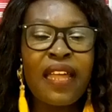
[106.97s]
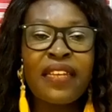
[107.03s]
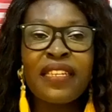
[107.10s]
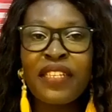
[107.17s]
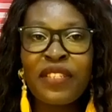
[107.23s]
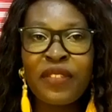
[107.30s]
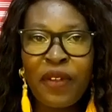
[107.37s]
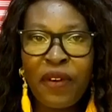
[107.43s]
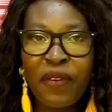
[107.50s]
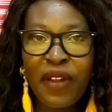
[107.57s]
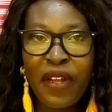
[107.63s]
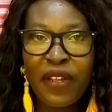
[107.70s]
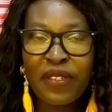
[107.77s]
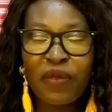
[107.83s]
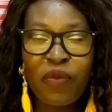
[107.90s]
The
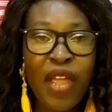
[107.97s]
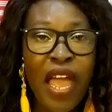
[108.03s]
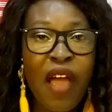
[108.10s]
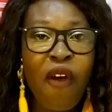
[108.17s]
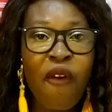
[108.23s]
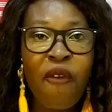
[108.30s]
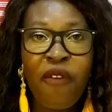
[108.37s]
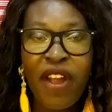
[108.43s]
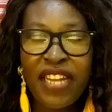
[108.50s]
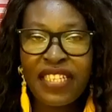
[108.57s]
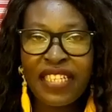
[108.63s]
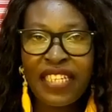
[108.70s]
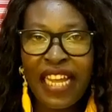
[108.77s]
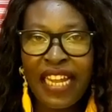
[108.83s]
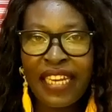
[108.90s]
Zulus were
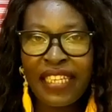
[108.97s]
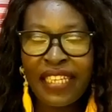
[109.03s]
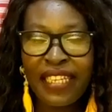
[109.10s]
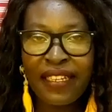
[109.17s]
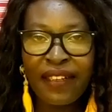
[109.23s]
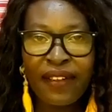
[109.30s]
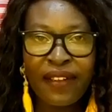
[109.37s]
originally